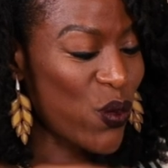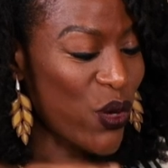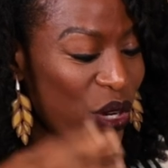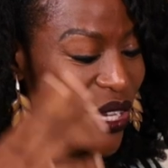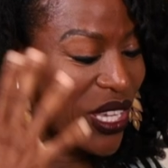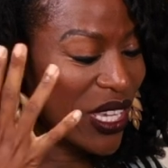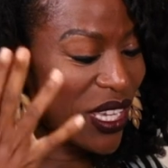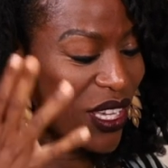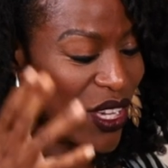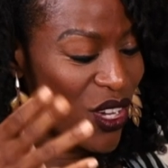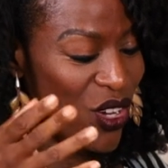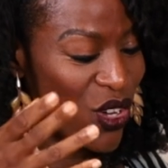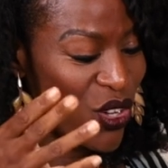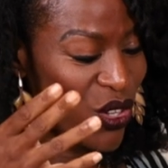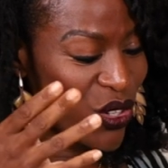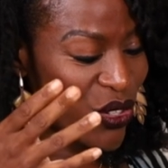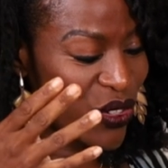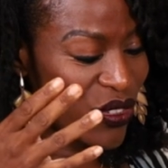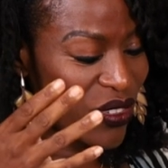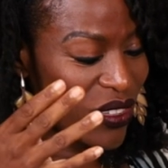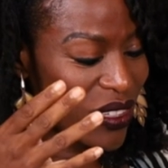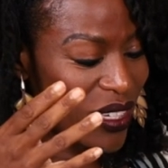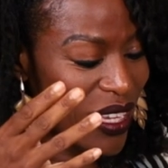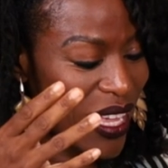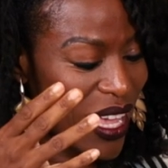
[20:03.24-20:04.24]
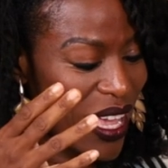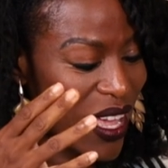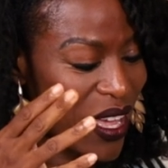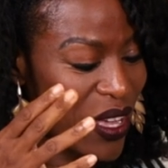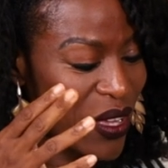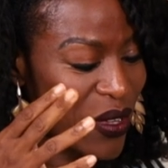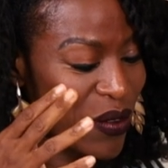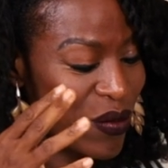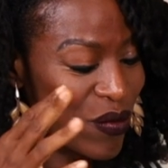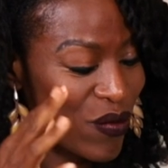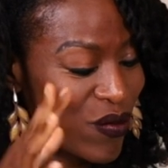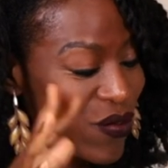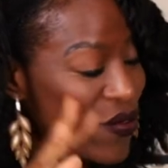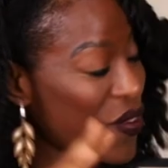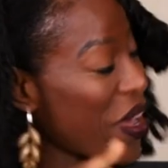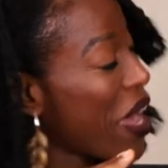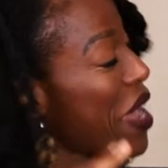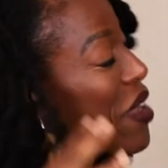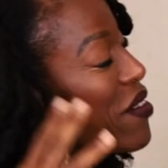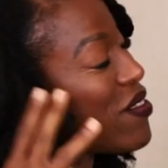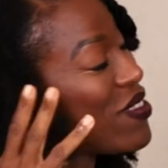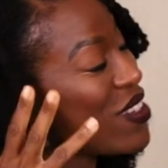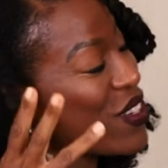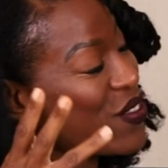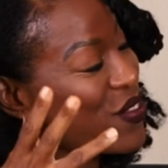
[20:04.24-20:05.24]
working on um,
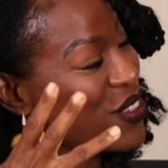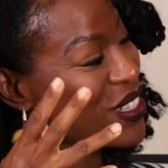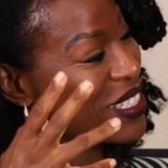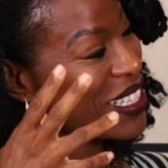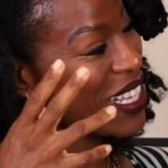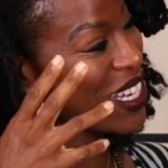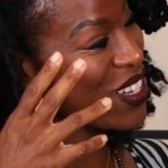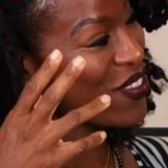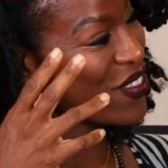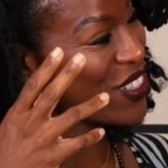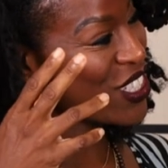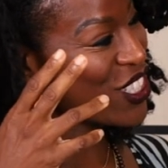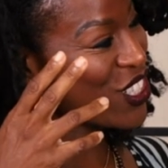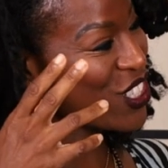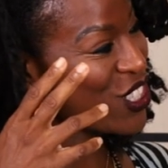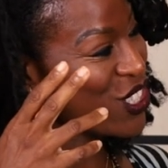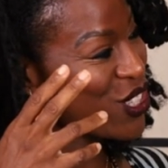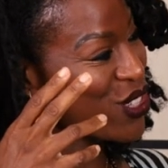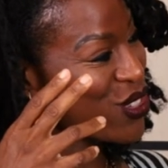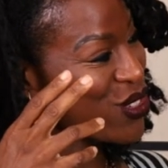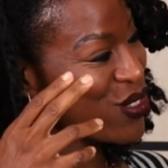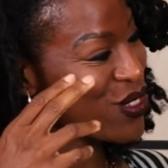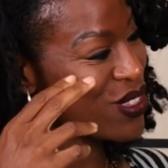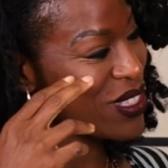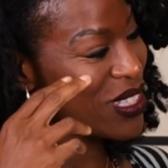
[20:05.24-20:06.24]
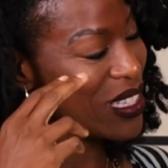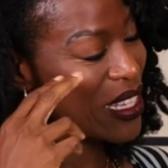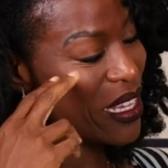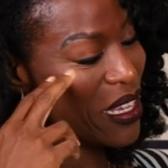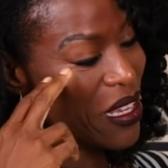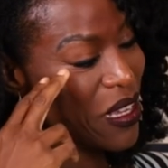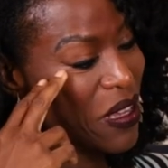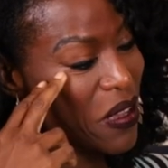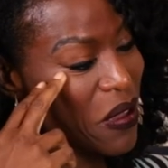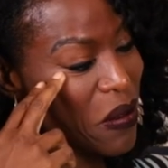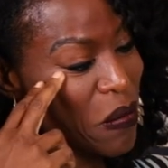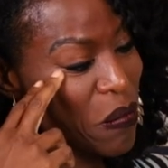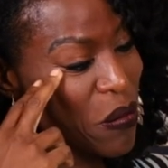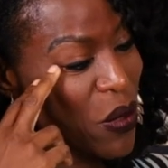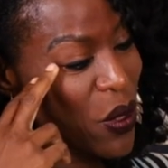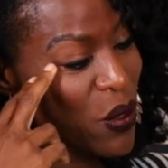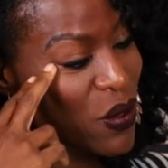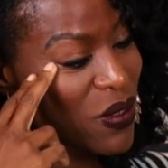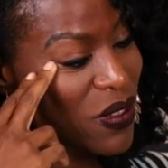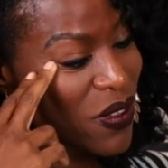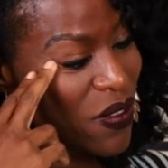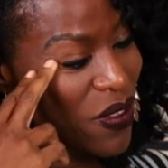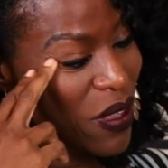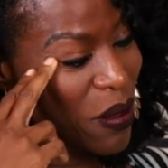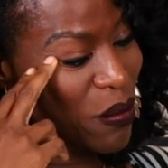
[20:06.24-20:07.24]
five different television shows,
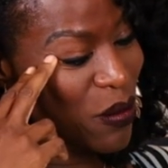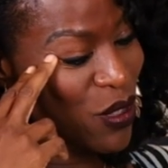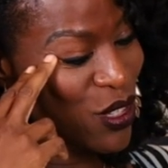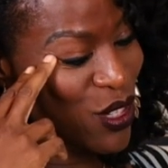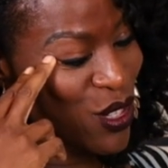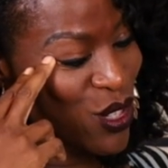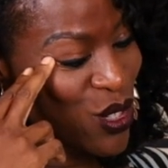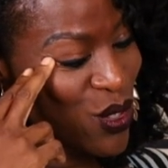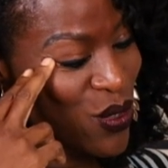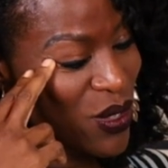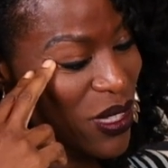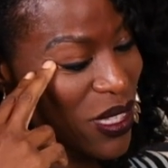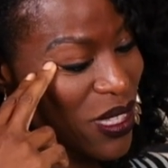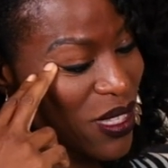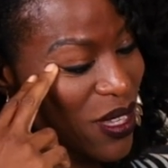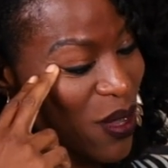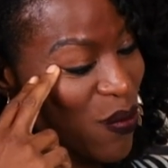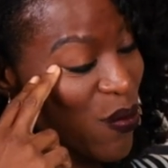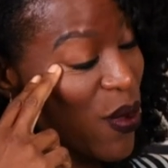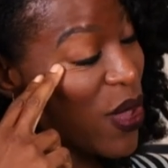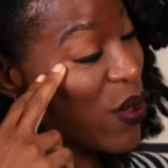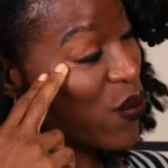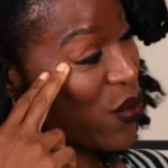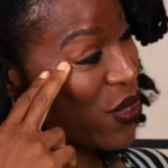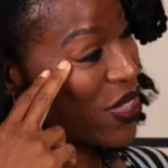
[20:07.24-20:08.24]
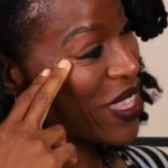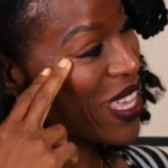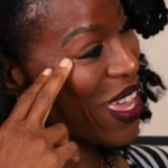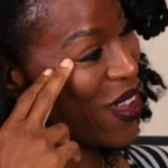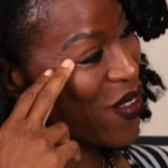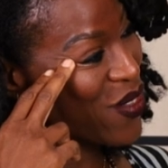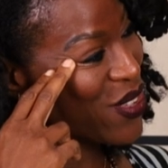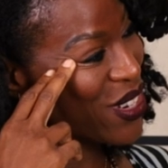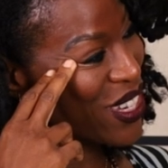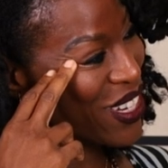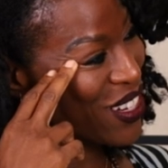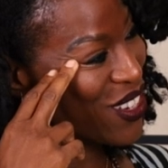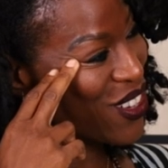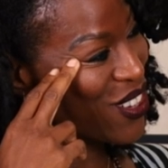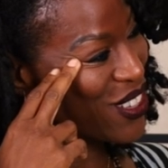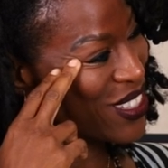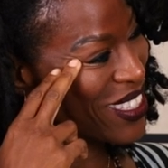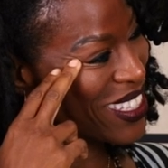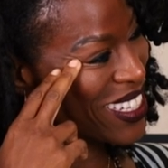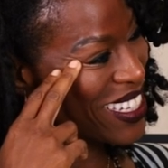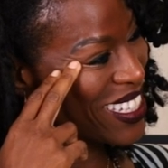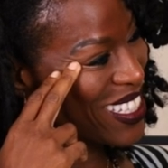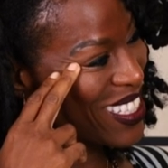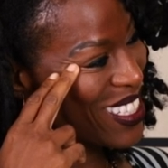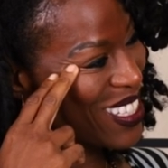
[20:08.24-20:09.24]
most of them to do in some way with the African
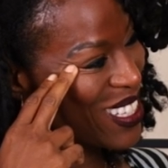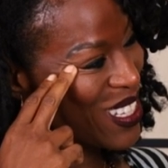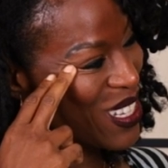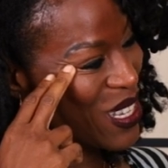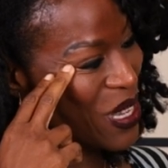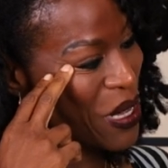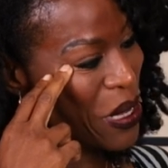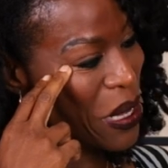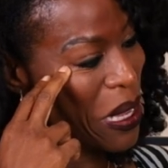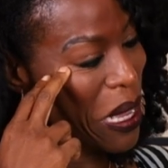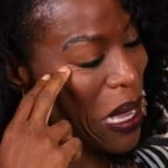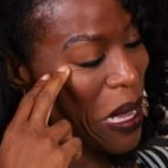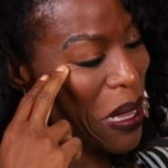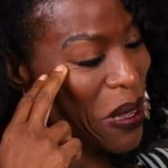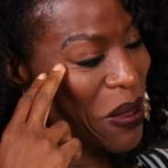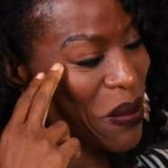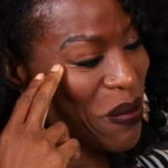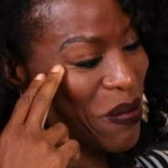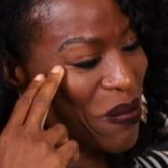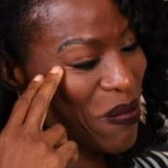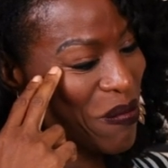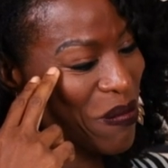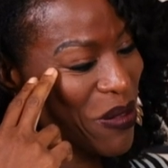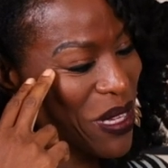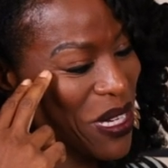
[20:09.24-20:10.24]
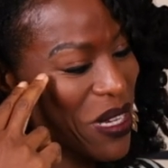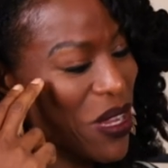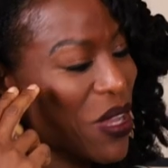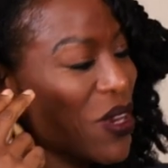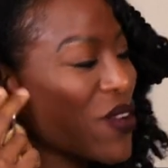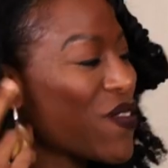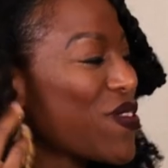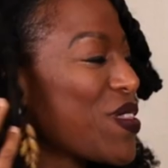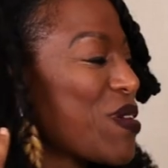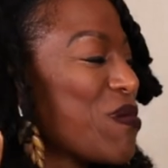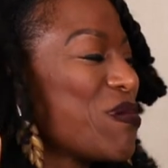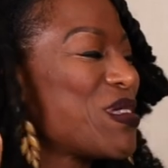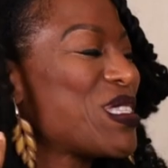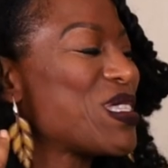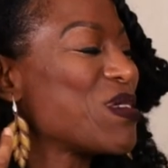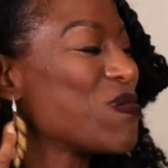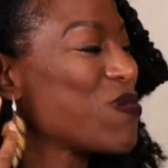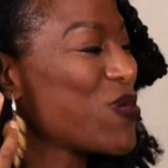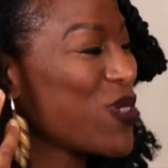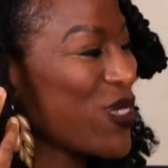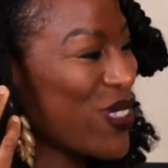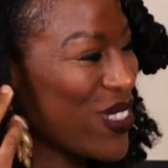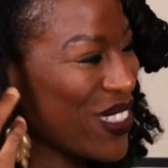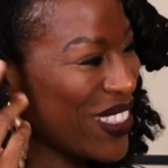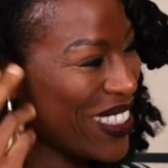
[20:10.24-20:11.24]
continent, um, but none of them
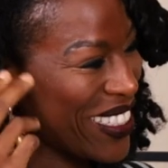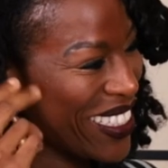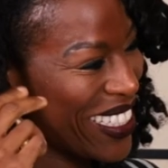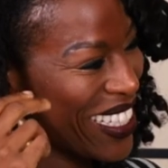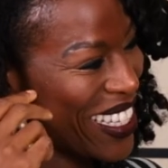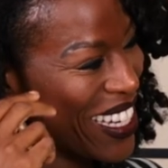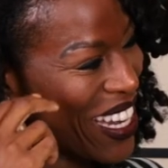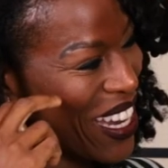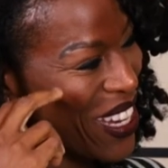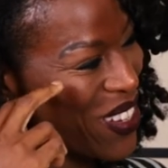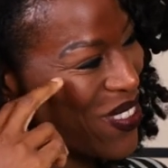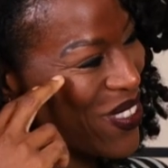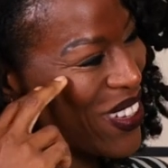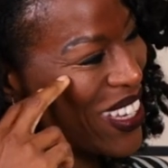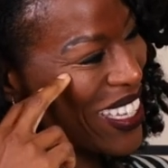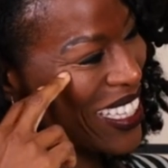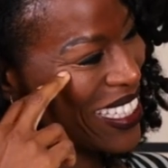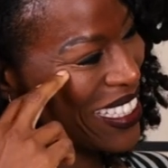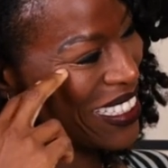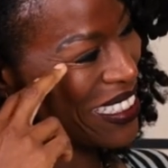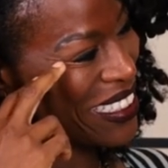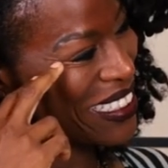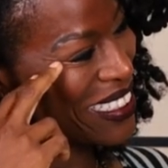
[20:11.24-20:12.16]
simple in any way.